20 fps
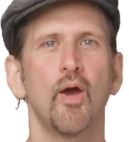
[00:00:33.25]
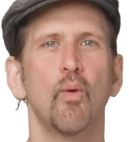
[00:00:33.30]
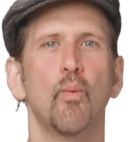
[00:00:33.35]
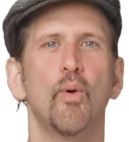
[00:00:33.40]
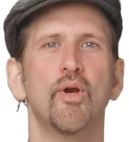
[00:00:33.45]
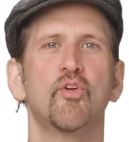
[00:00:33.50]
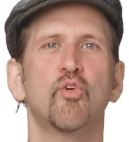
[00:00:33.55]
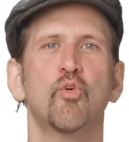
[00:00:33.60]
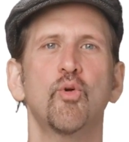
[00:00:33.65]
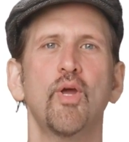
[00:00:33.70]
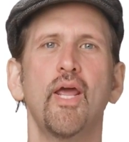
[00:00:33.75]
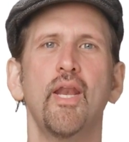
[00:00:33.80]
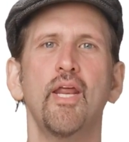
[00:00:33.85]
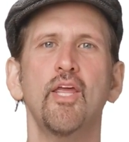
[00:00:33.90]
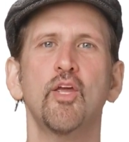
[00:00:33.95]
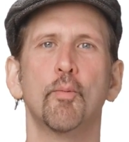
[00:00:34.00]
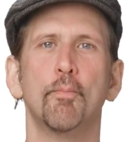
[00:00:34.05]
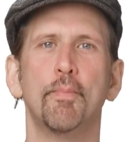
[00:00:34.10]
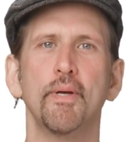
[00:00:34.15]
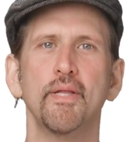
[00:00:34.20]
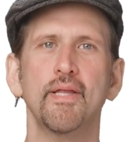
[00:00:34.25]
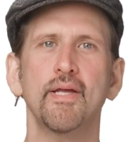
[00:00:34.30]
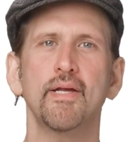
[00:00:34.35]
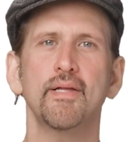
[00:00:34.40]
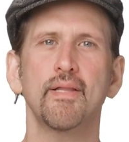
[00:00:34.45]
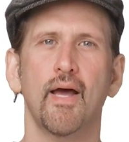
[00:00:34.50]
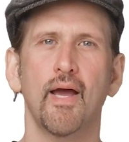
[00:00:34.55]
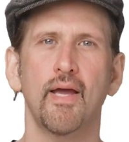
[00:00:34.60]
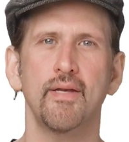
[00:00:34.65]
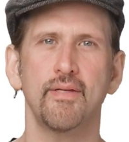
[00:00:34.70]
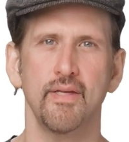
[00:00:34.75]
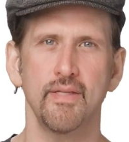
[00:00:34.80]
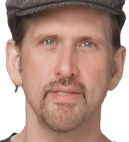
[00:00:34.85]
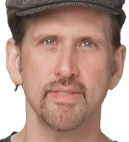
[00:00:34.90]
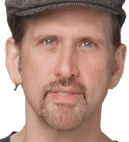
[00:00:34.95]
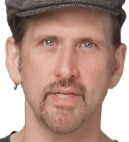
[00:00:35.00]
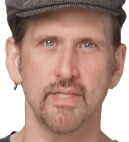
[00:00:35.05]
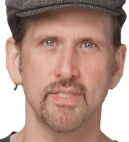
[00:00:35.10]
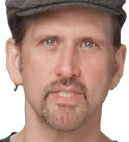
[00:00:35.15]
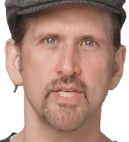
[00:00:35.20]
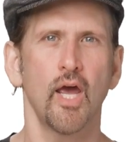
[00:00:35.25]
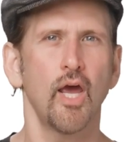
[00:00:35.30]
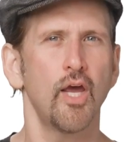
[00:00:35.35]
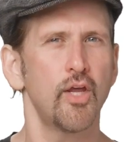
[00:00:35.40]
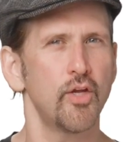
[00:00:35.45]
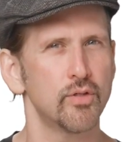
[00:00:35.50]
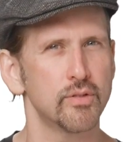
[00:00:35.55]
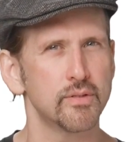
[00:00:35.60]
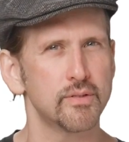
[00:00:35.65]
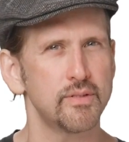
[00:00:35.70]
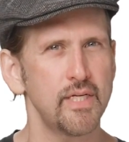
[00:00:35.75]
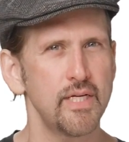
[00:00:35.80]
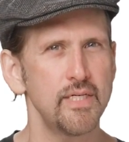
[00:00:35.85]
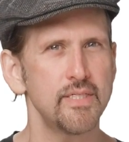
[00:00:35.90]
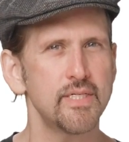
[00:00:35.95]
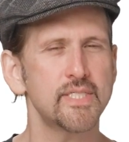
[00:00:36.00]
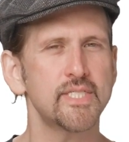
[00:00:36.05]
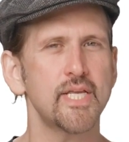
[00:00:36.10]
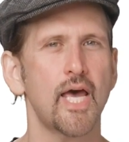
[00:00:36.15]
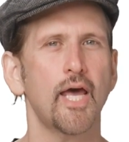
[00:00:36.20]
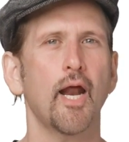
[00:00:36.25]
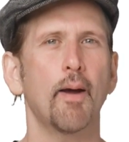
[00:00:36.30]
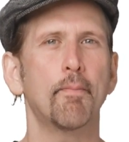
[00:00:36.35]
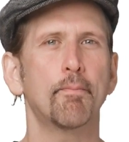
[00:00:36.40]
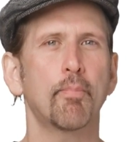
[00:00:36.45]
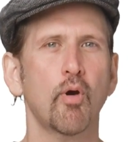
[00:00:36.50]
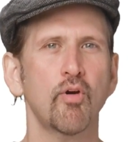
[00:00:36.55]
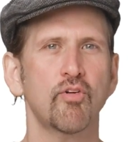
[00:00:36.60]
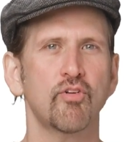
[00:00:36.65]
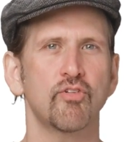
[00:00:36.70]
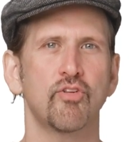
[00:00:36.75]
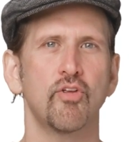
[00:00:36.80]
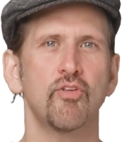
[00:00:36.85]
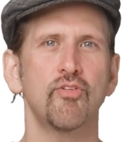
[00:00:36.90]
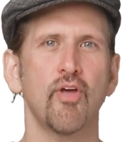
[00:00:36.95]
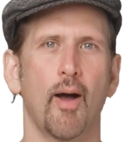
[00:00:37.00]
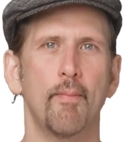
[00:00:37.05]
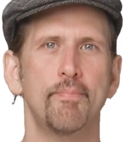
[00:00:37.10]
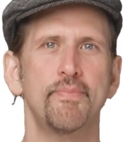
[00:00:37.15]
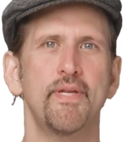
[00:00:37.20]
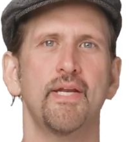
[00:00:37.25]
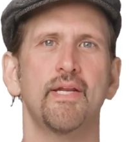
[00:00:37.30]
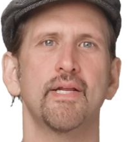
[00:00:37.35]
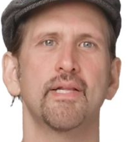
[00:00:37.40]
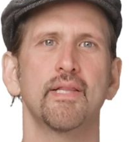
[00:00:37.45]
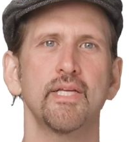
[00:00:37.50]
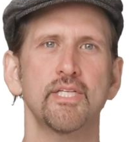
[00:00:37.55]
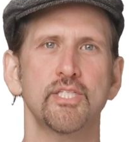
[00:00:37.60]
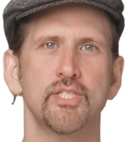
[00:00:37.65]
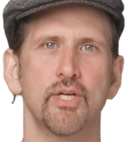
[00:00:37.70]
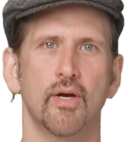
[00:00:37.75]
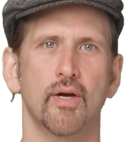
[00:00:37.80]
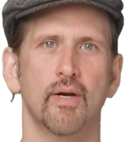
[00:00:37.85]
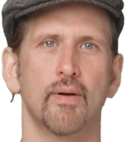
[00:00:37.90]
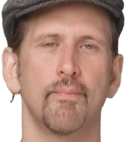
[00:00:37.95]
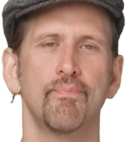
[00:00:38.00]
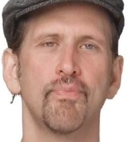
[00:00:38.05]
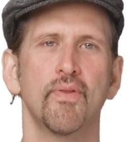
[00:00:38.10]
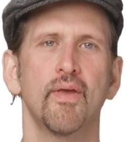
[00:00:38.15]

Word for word: When creating your billing client instance, you'll need to set a purchases updated listener.